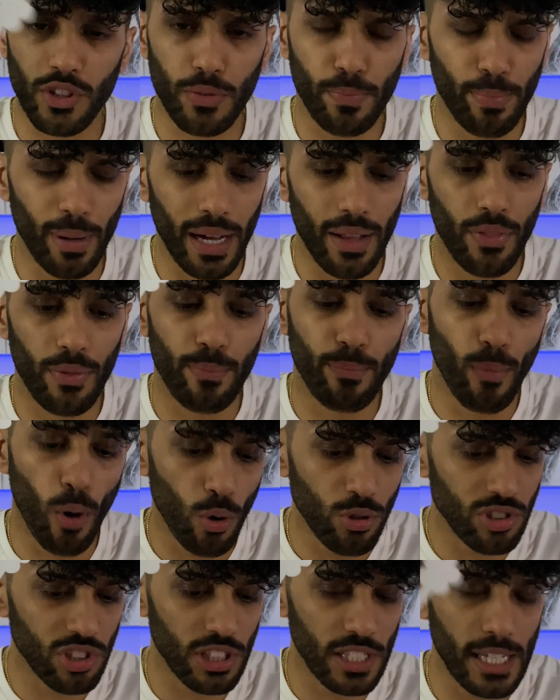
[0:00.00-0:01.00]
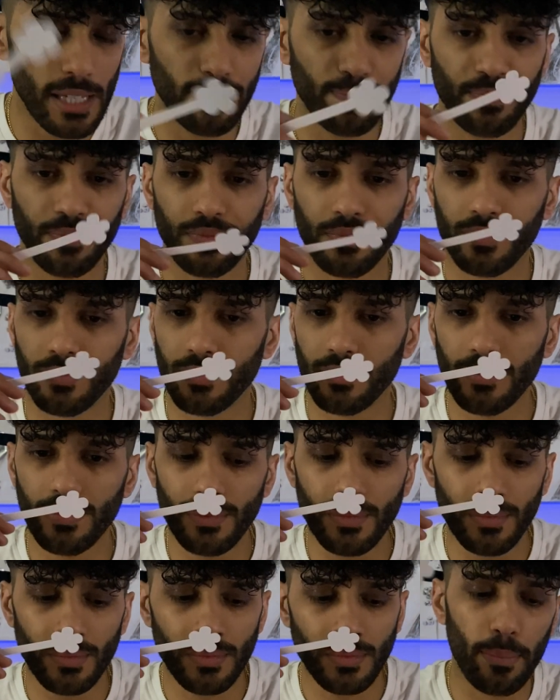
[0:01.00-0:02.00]
But mostly
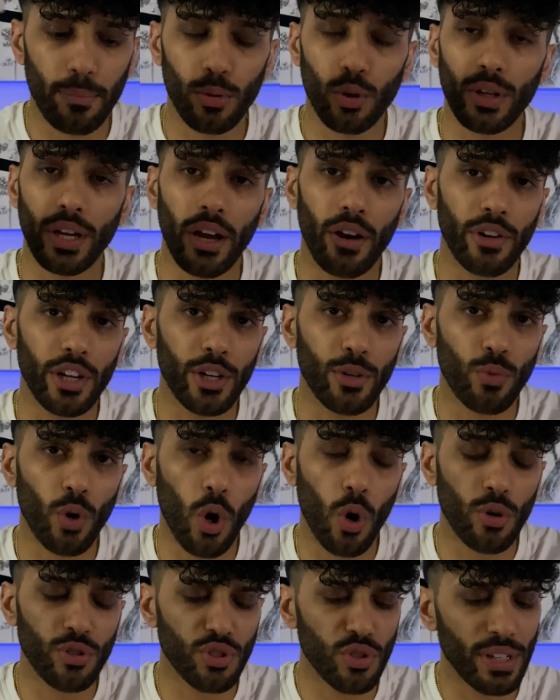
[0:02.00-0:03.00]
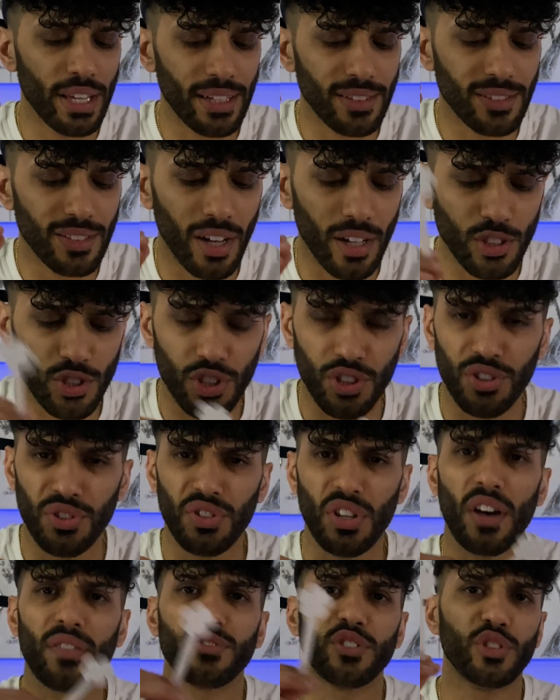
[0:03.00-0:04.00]
Bulgarian rose, you get touches
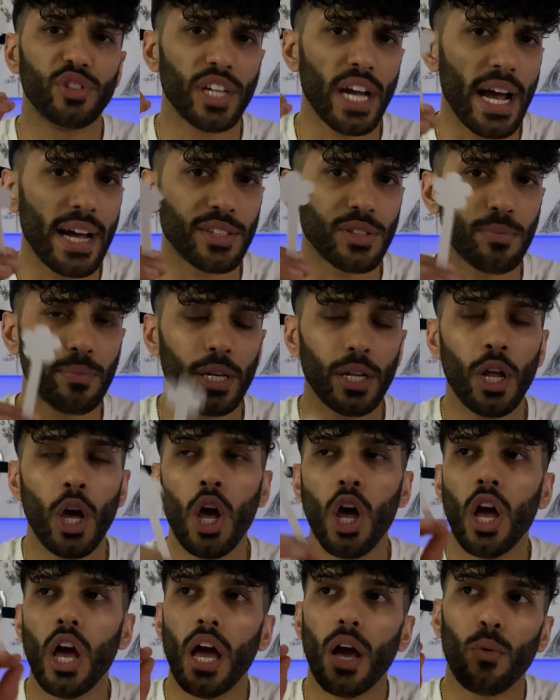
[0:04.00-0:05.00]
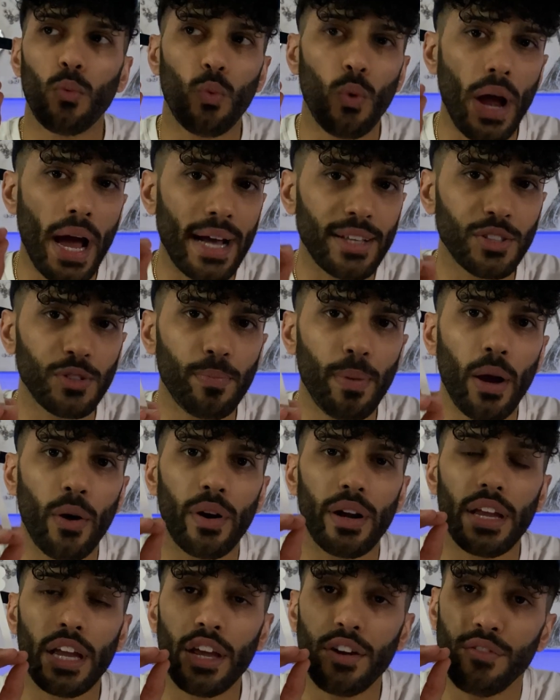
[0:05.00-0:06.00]
of jasmine,
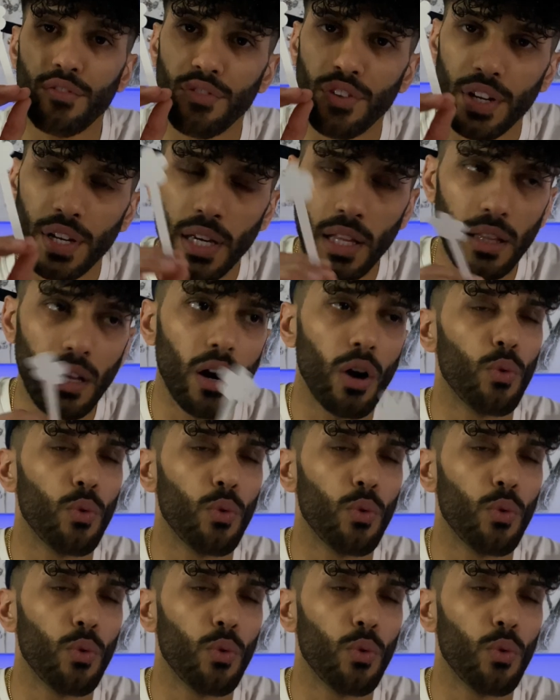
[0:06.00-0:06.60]
raspberry, and vanilla.